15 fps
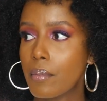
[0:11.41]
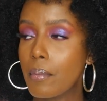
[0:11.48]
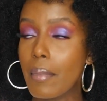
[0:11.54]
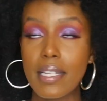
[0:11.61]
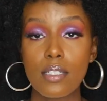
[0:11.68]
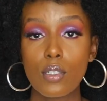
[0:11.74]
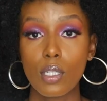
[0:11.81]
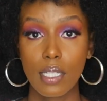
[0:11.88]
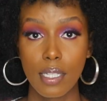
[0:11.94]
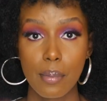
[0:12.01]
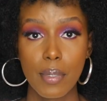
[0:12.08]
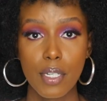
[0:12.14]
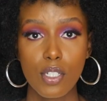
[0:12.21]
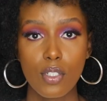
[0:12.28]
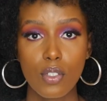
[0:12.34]
mental
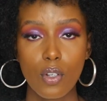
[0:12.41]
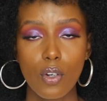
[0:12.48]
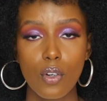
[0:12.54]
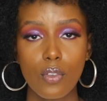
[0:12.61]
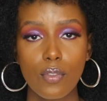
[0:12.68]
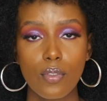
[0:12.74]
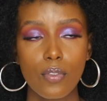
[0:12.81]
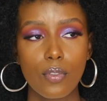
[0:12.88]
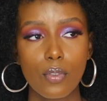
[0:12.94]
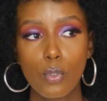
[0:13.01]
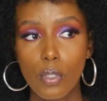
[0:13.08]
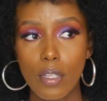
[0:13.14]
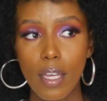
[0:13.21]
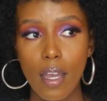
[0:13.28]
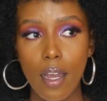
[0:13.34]
image of
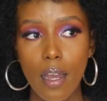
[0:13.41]
who they